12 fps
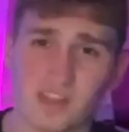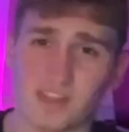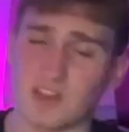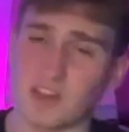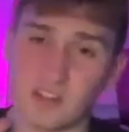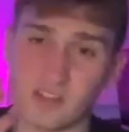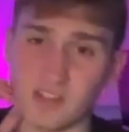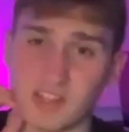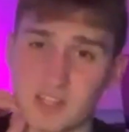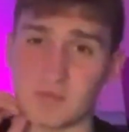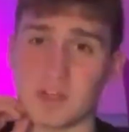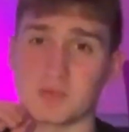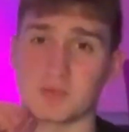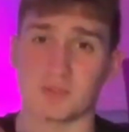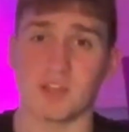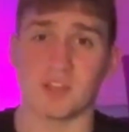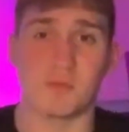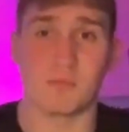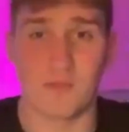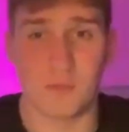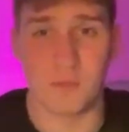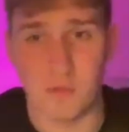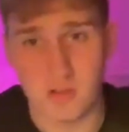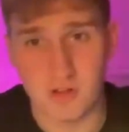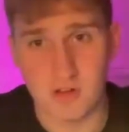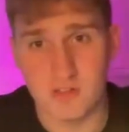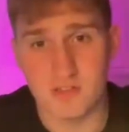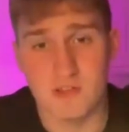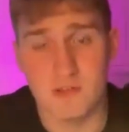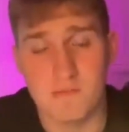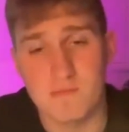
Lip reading: rivalry there, but I